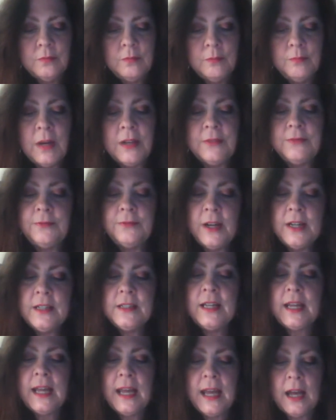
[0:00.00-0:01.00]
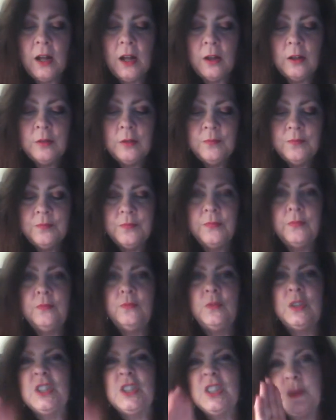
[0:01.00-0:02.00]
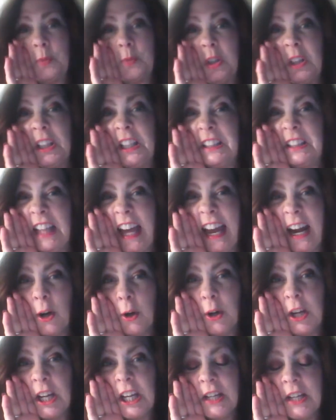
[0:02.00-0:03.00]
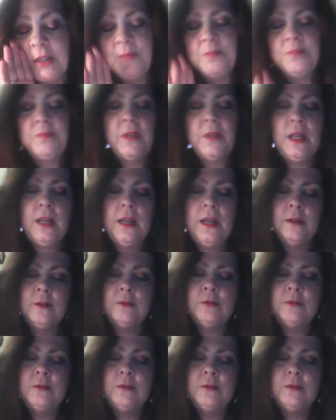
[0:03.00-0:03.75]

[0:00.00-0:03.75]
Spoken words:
My friend Elle, which is really Larry,